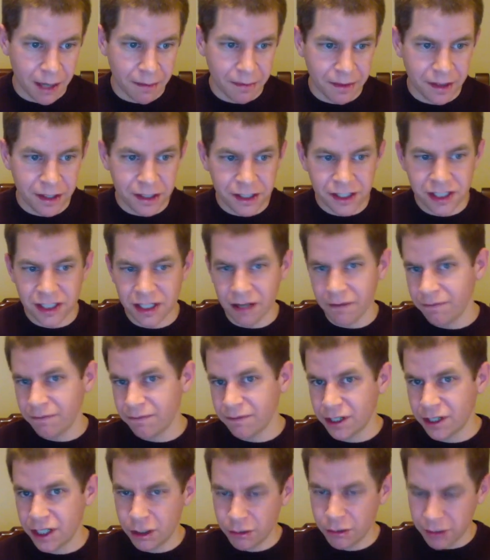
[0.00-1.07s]
There's
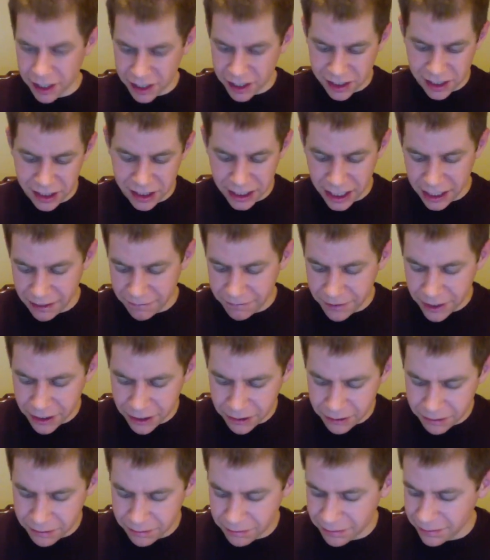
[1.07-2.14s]
some quirks in live
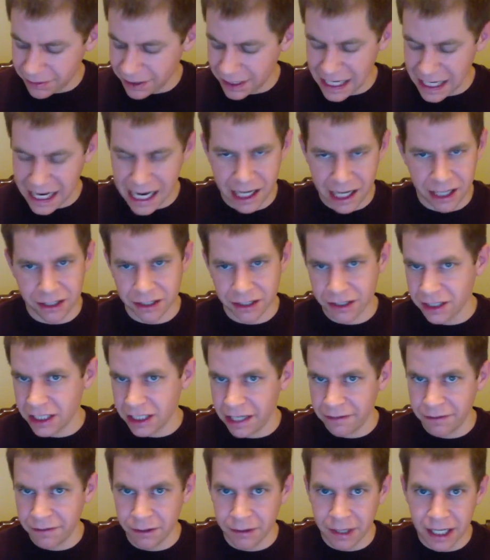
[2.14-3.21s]
view. I don't use
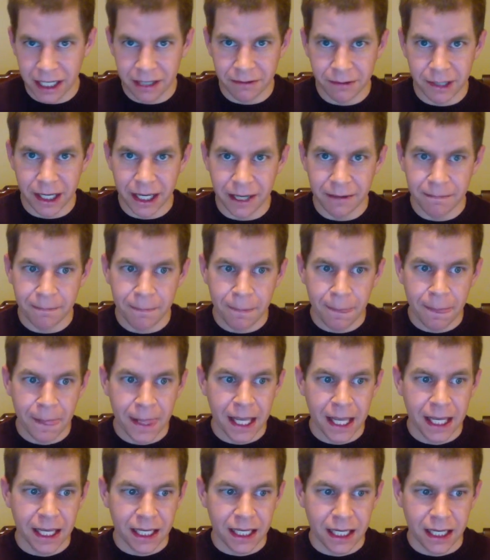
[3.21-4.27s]
live view anyway.
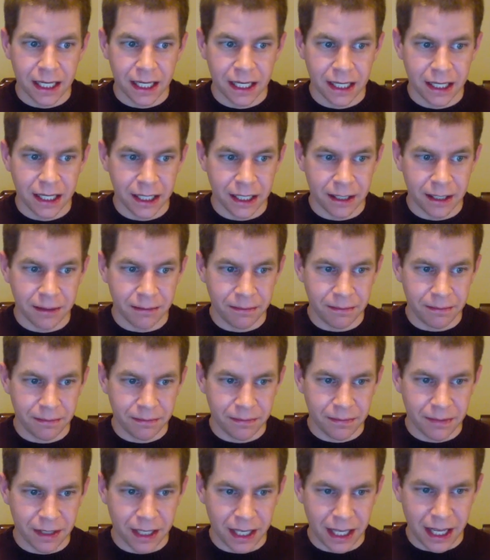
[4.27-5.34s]

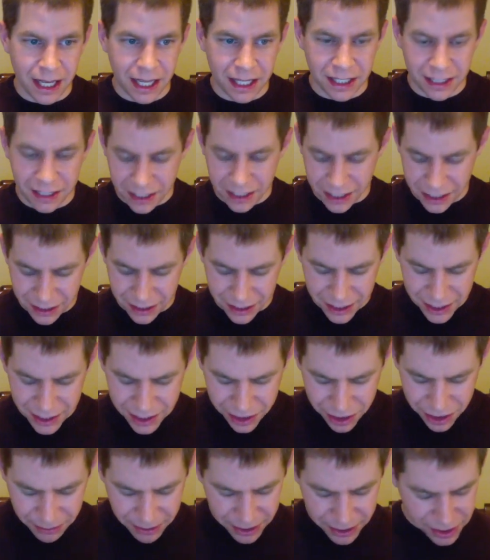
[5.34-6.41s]
And these
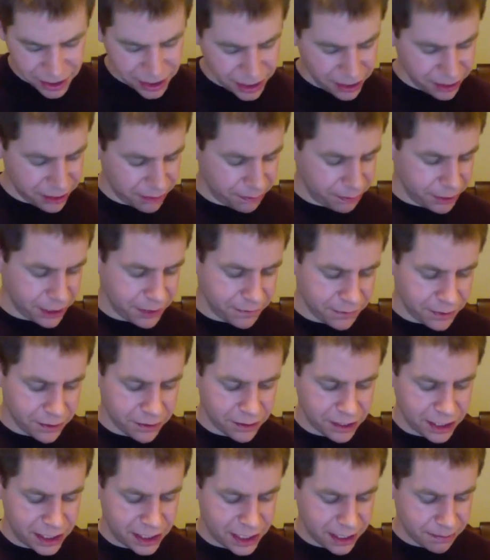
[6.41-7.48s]
2 buttons here, the preview,
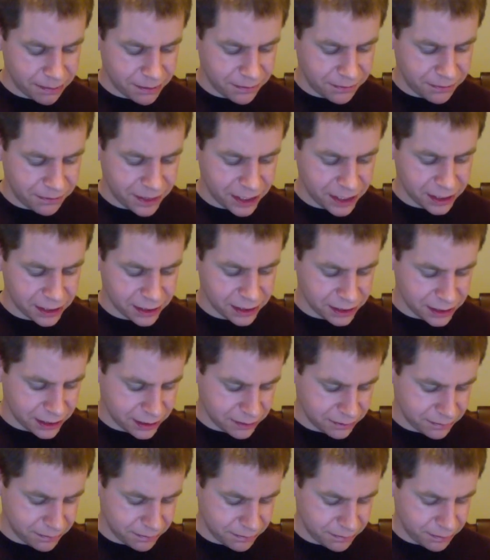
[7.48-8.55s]
the depth of field
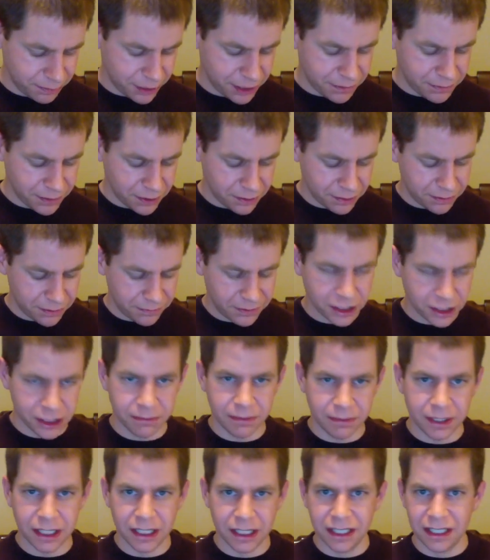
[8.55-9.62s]
preview, and the function
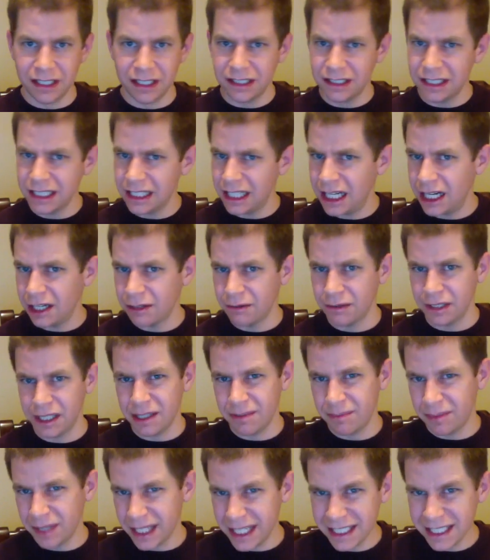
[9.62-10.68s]
button, they're a little awkwardly
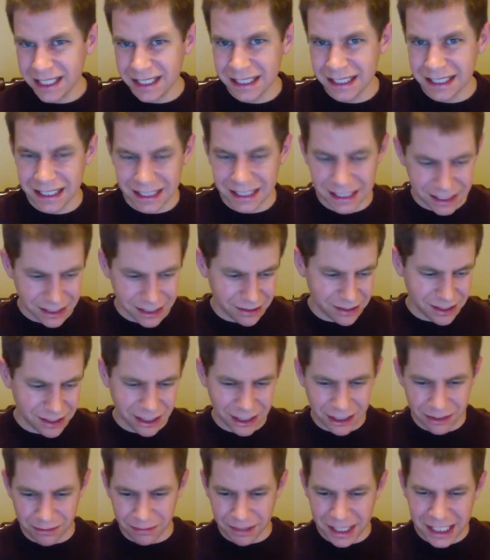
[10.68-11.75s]
placed, so it's
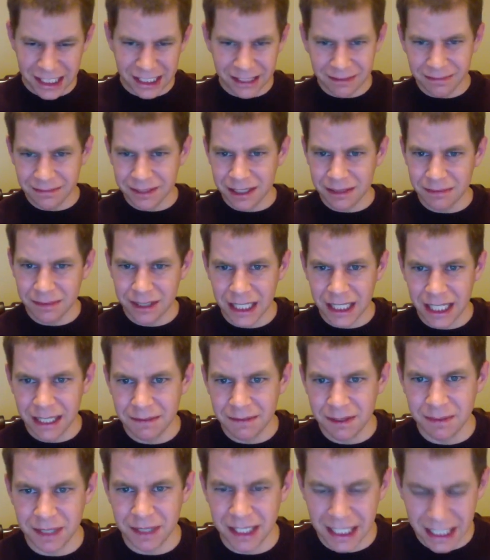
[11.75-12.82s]
hard to reach them
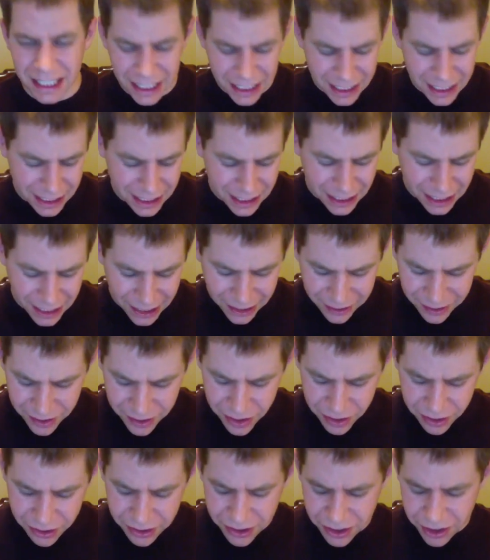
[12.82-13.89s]
sometimes. But
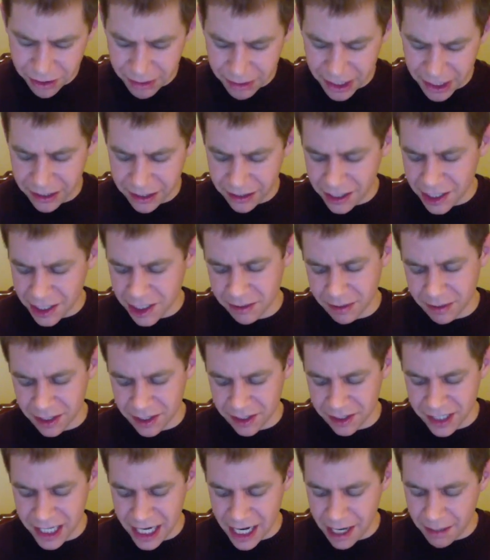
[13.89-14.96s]
honestly, there's so many good things about
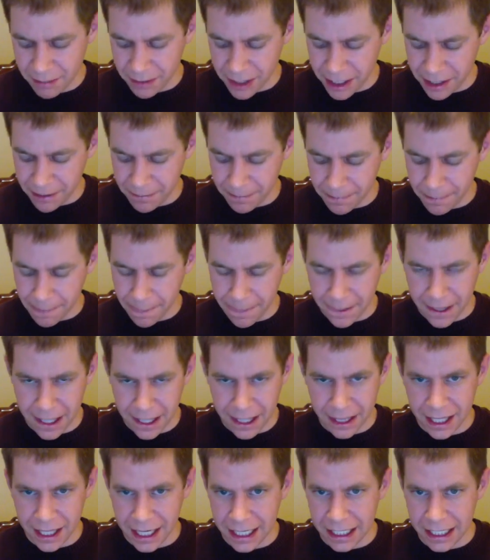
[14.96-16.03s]
this camera
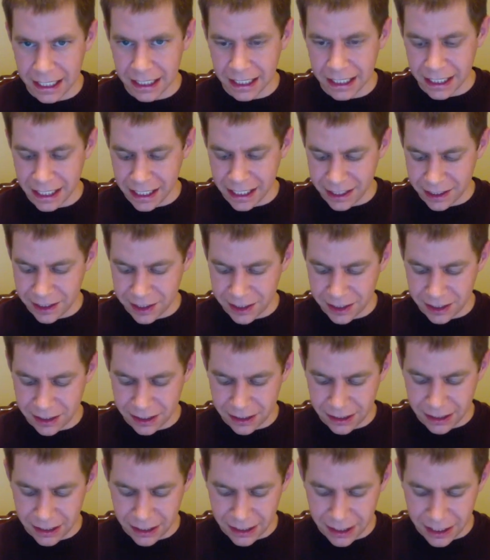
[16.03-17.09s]
that
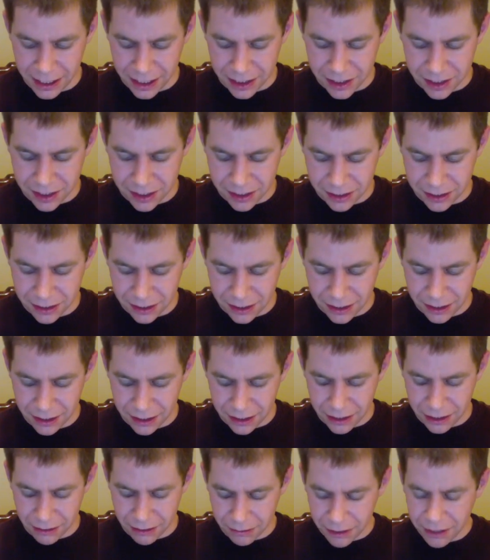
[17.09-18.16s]

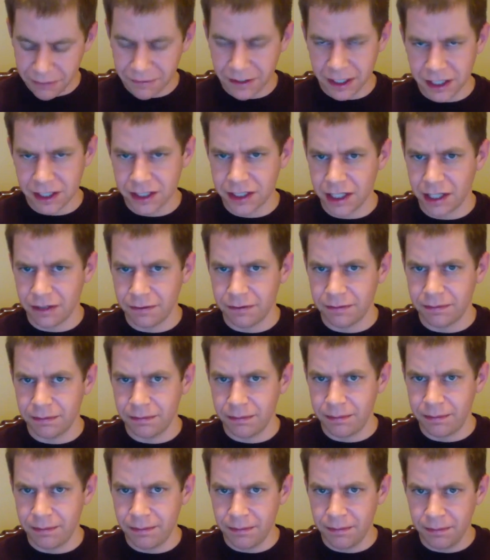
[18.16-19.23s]
you really find yourself
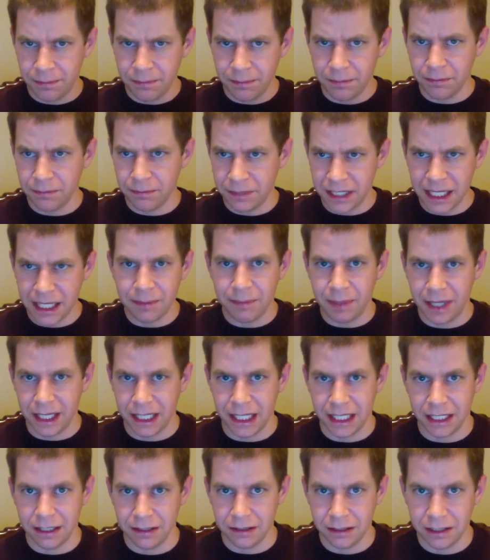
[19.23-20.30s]

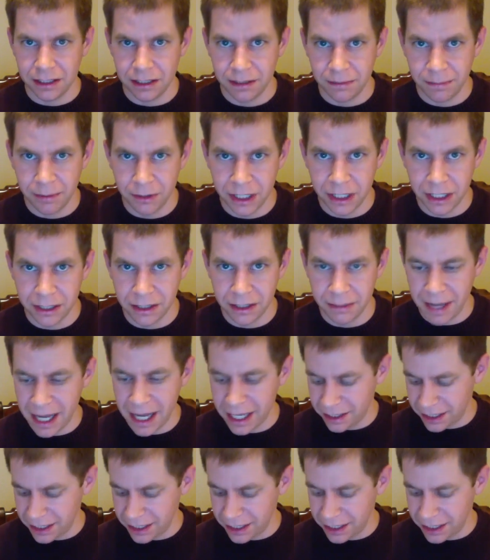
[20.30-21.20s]
nitpicking to point out the bad